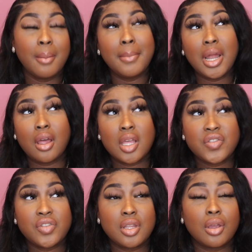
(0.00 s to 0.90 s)
My
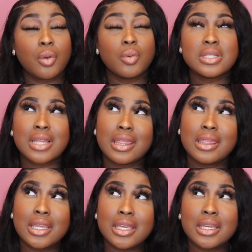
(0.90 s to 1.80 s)
last video was I
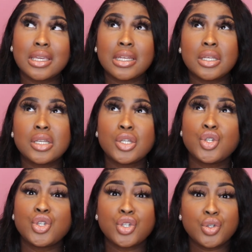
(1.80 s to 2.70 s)
think in
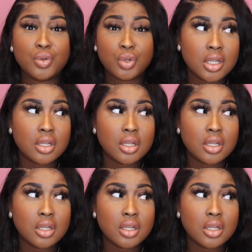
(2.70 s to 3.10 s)
June